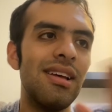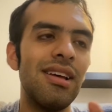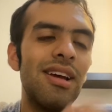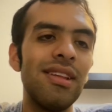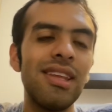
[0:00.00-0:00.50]

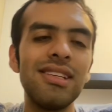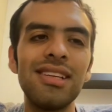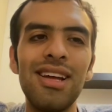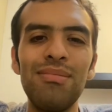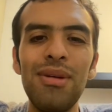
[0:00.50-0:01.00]
Heritage,
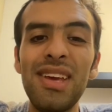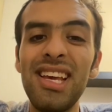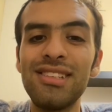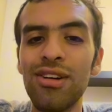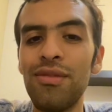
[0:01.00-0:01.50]
and maybe
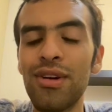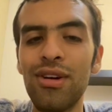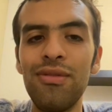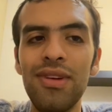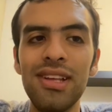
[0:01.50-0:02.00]
he's
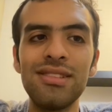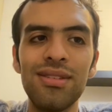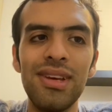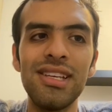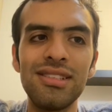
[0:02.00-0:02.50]
overconfident, so
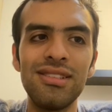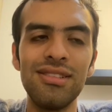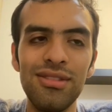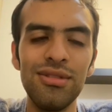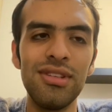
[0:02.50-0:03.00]
he just
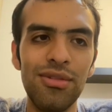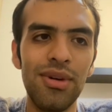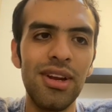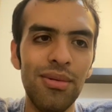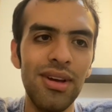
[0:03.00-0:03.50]
uses it
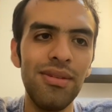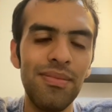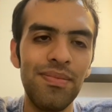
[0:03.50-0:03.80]
right away.